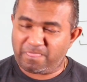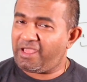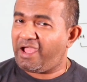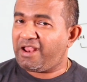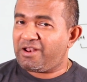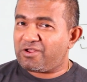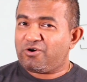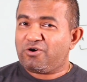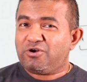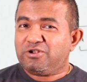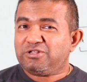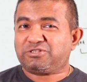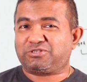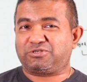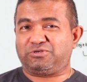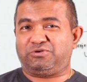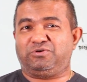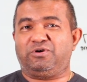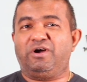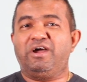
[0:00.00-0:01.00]
And
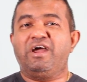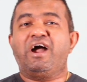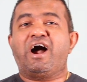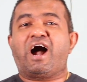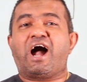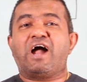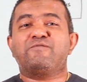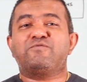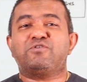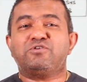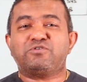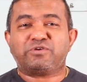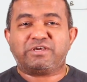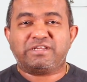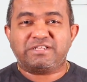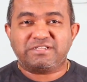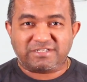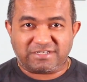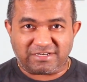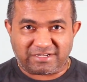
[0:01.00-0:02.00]
also, I want to
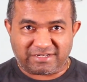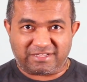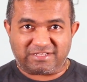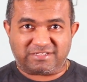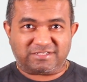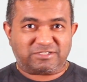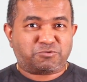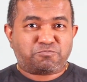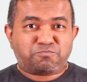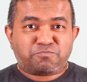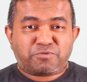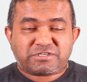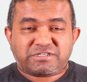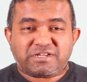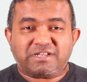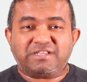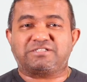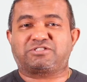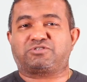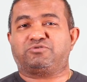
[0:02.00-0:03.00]
encourage,
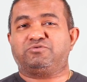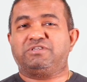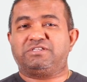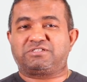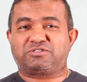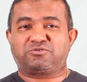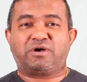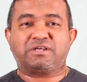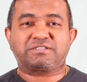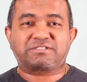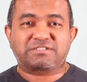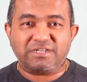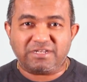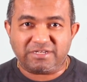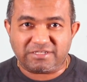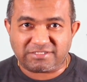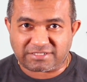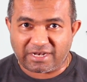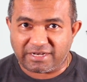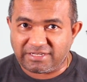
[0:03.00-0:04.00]
especially students who are still
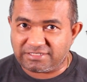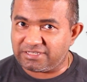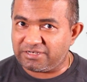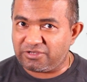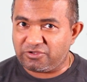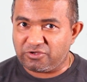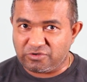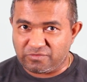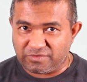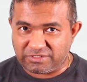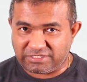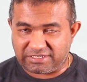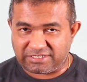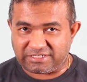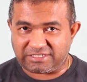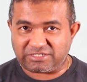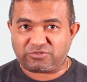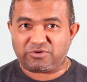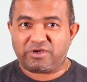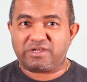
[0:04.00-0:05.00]
studying in
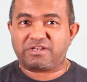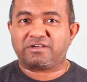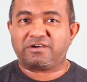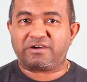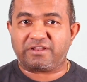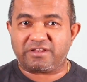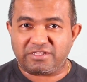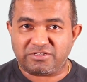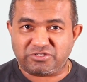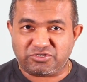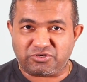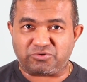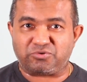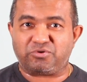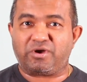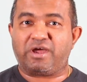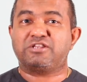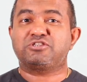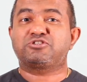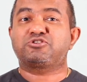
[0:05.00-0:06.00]
universities, to encourage
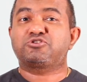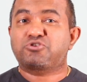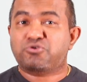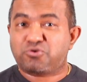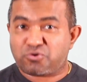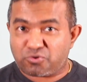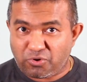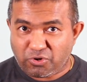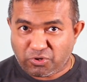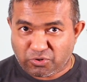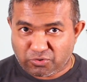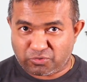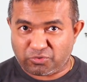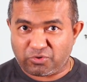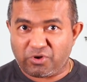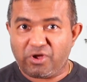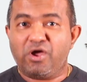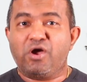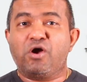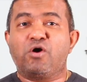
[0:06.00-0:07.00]
you and show
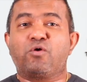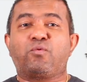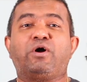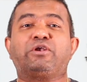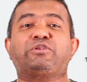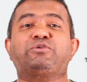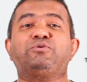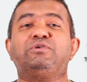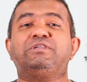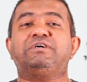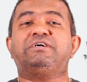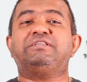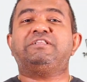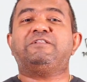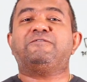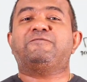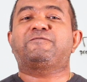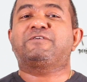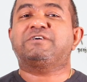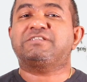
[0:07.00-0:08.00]
you what you learn in
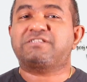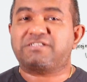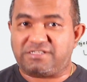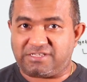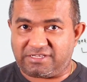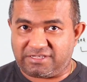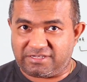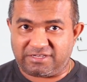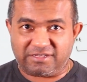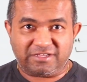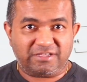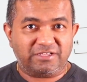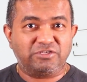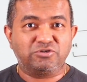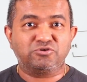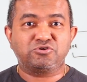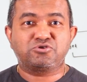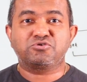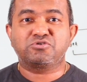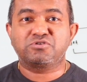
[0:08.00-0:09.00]
the first year,
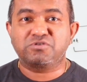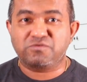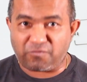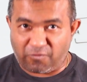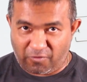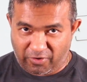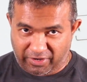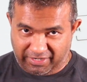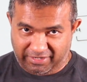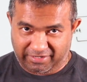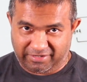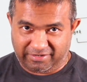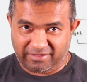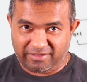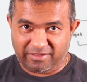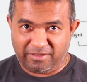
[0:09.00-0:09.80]
you shouldn't forget.